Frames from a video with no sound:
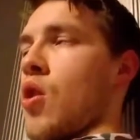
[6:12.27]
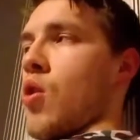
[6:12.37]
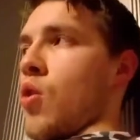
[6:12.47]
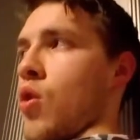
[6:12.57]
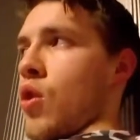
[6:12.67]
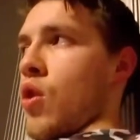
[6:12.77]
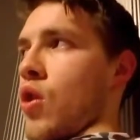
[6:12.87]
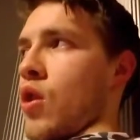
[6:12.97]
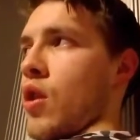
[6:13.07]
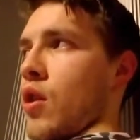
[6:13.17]

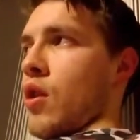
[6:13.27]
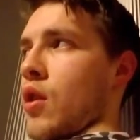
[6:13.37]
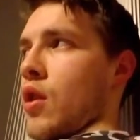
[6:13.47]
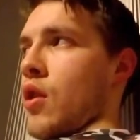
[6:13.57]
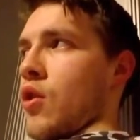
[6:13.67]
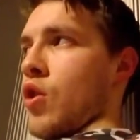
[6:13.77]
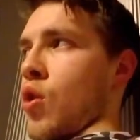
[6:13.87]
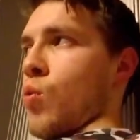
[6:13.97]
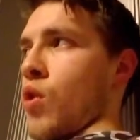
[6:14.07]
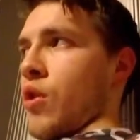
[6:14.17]
or they're
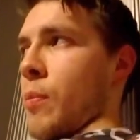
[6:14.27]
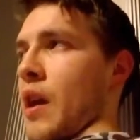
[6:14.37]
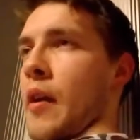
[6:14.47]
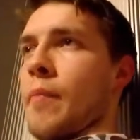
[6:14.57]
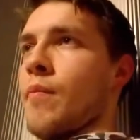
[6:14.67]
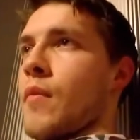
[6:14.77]
not worth the pay.